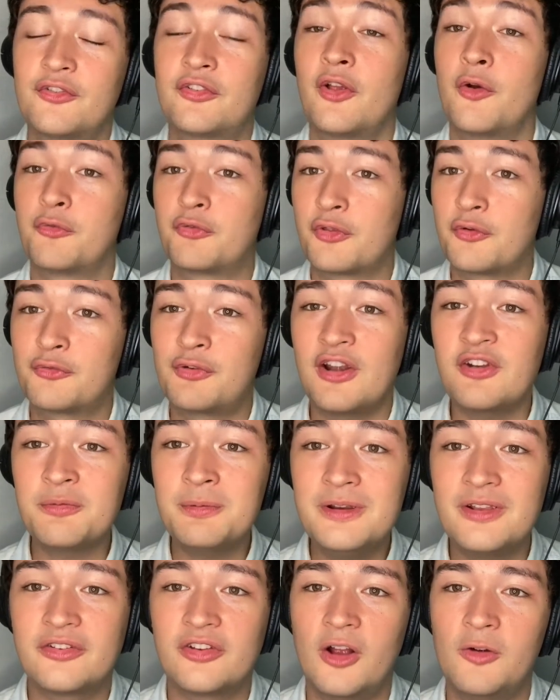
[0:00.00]
So for the
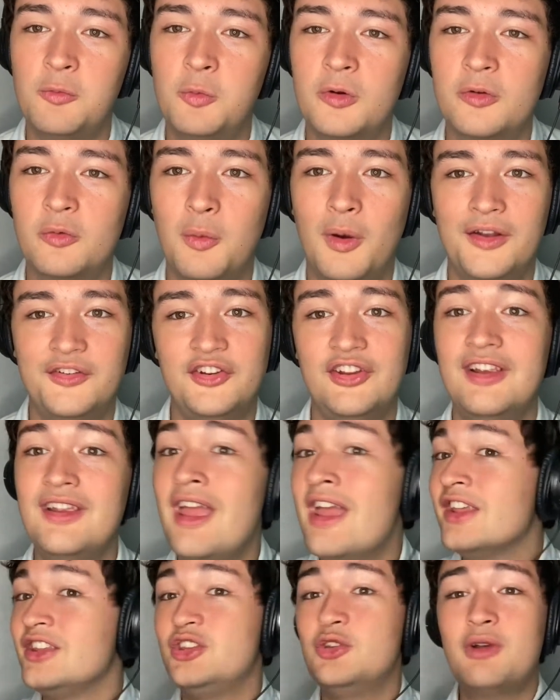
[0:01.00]
freshmen and sophomores watching,
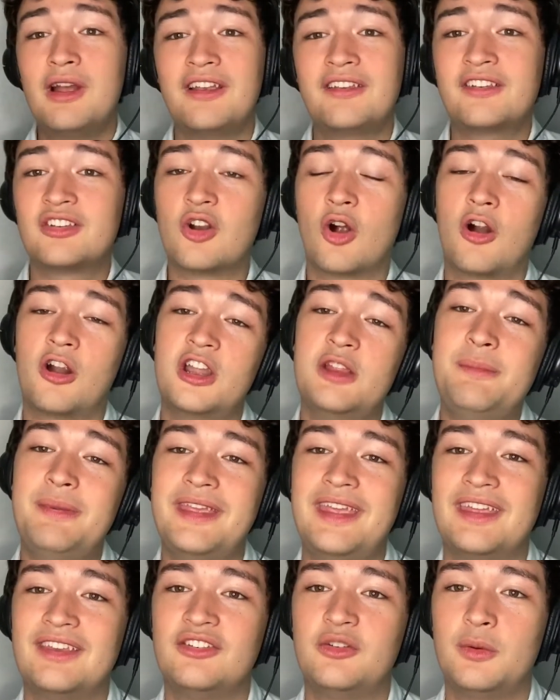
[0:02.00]
you guys can already
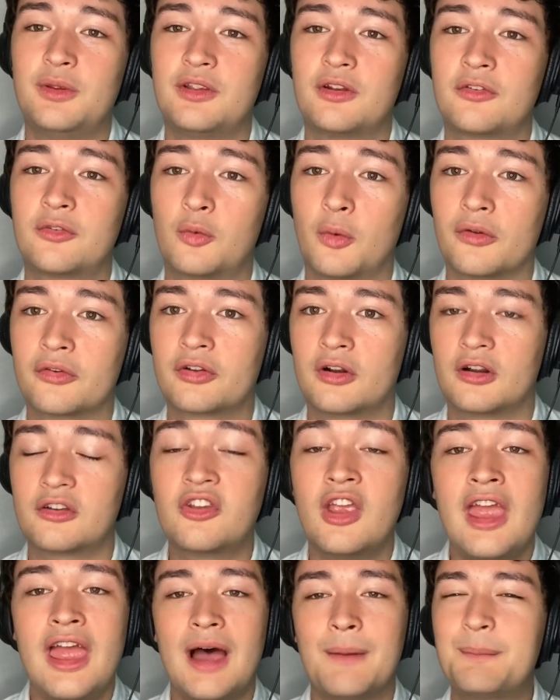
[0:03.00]
begin doing your school search.
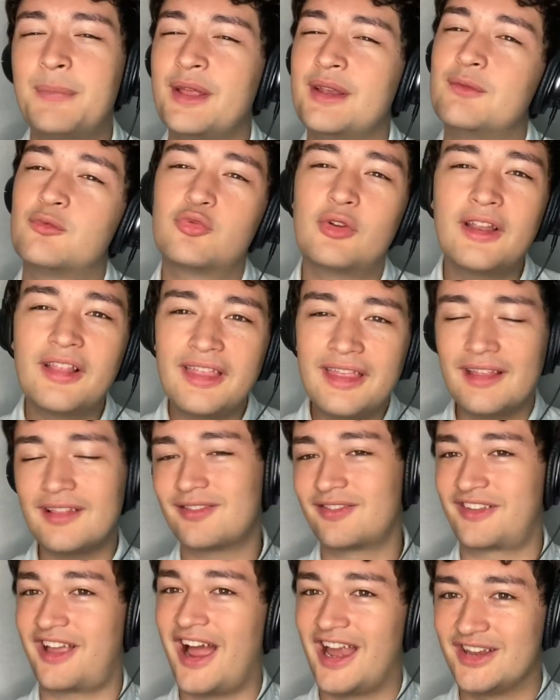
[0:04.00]
But really,
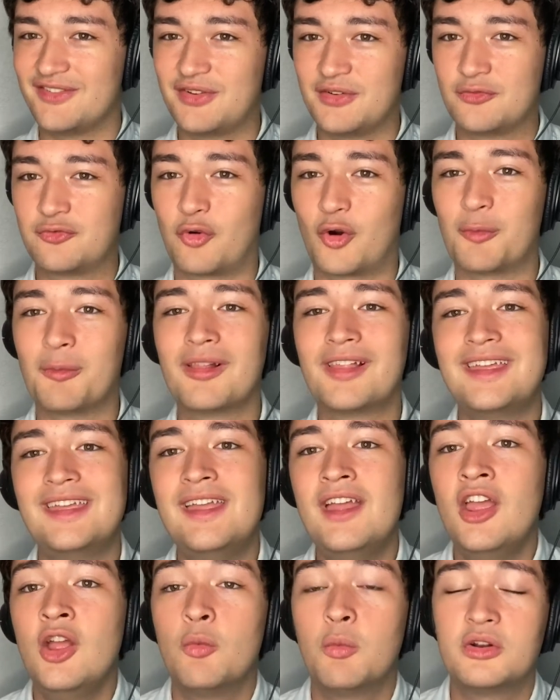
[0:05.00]
kind of
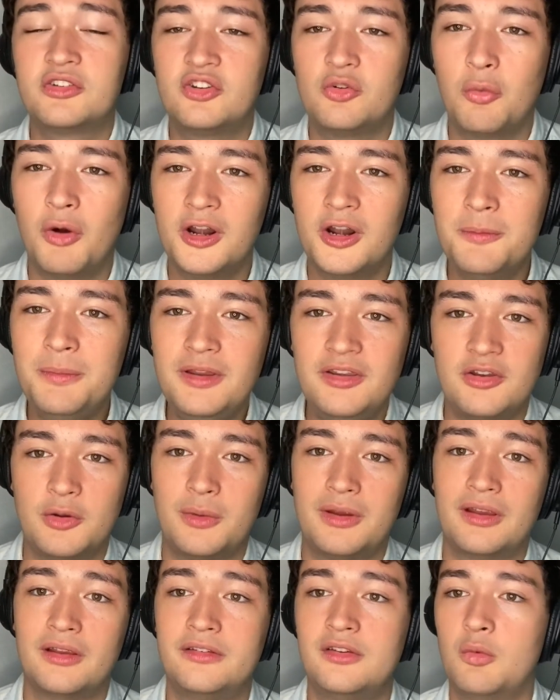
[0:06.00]
informally, what you want to be
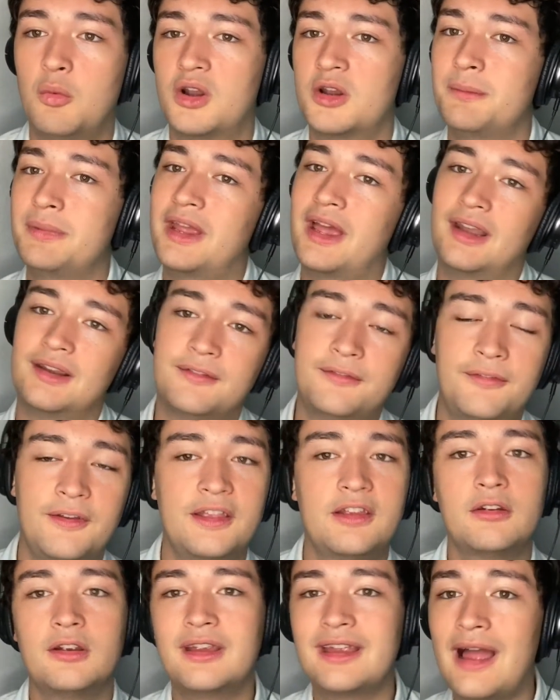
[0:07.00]
doing is you want to be kind of
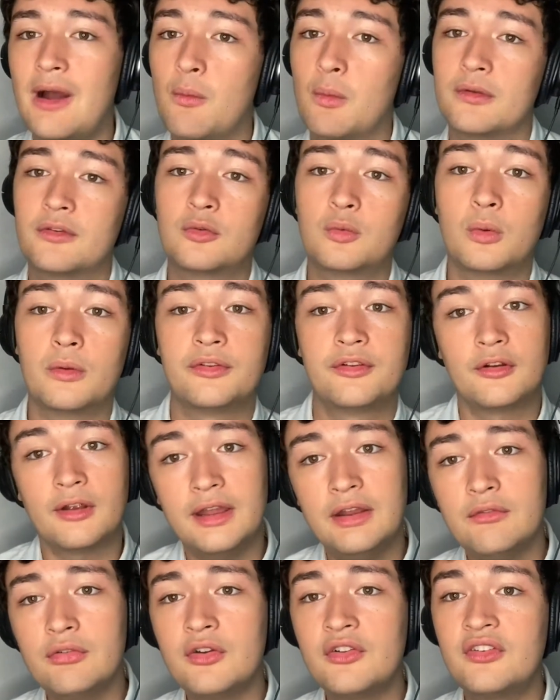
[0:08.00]
figuring out what schools you're
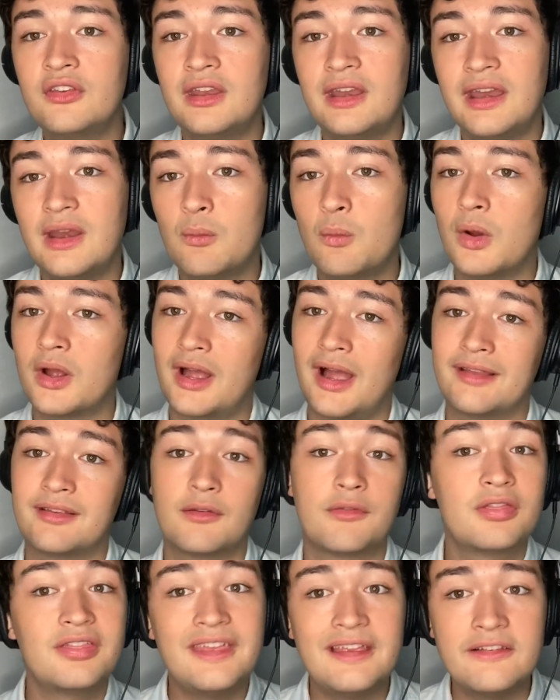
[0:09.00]
interested in, what kinds
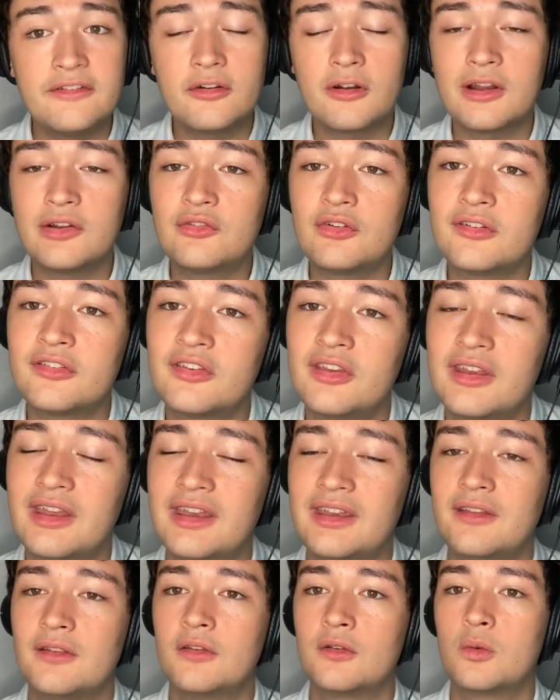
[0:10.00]
of things you're interested
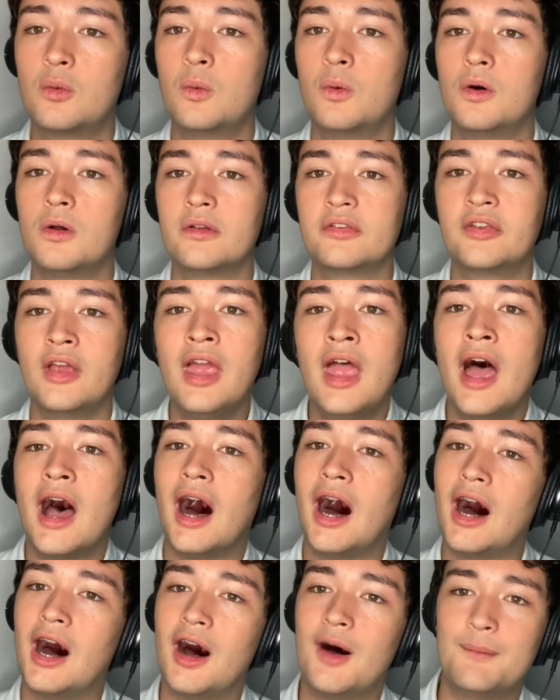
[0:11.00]
in schools,
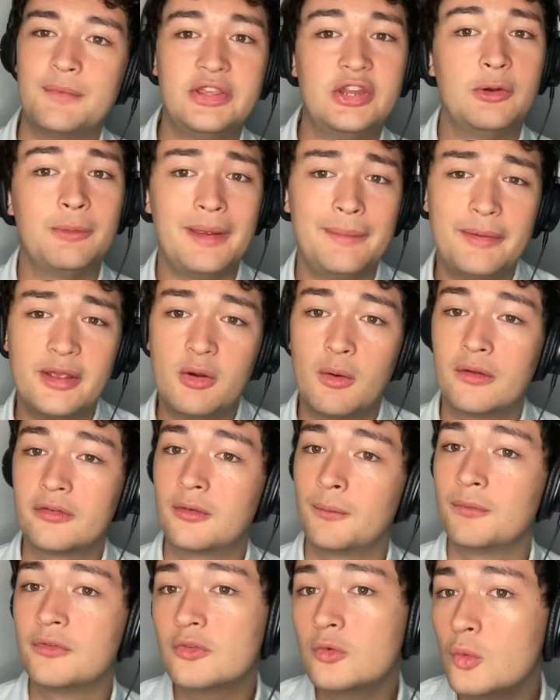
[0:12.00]
maybe go on
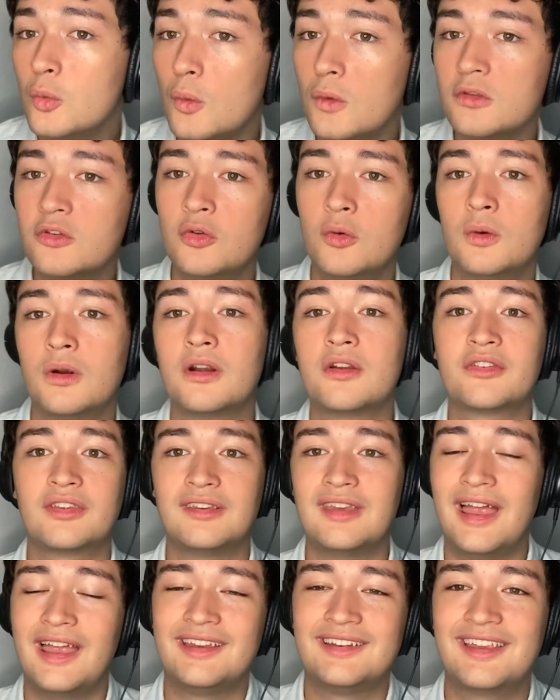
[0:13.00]
some school tours
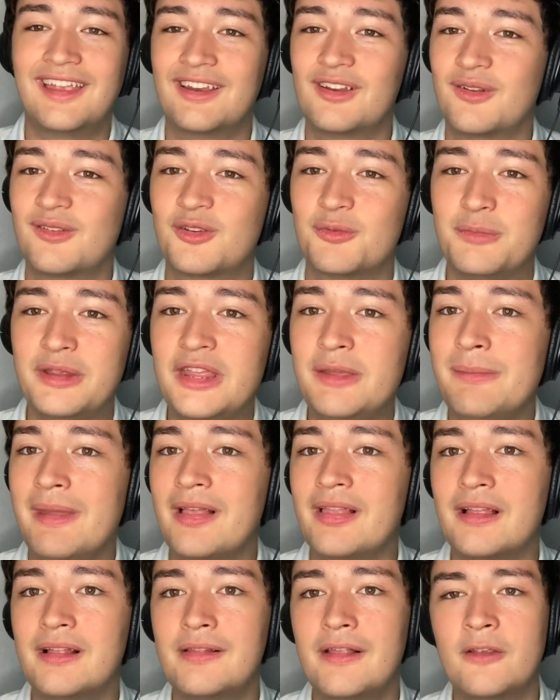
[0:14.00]
and get on some
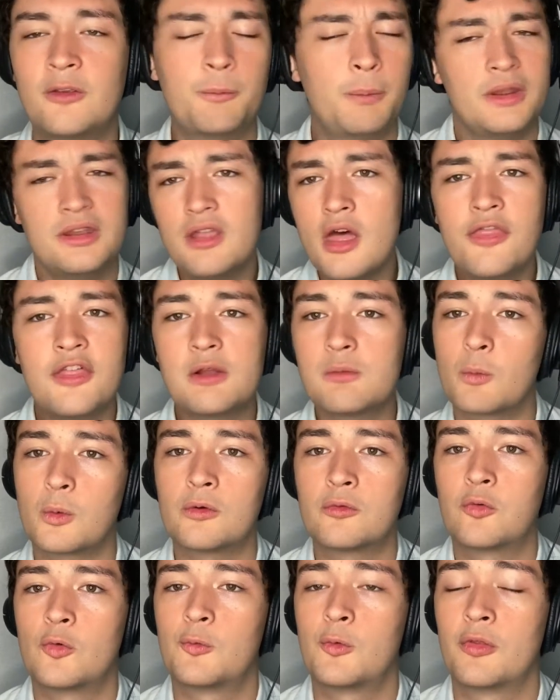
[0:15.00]
emailing lists, but nothing more
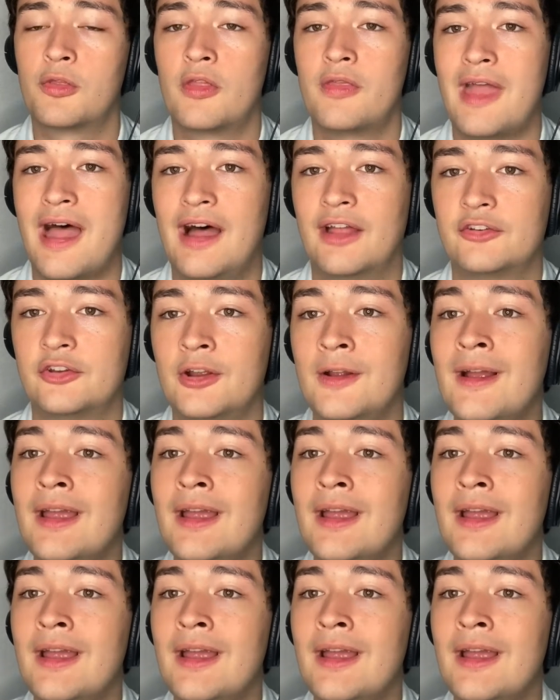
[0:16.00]
formal than that.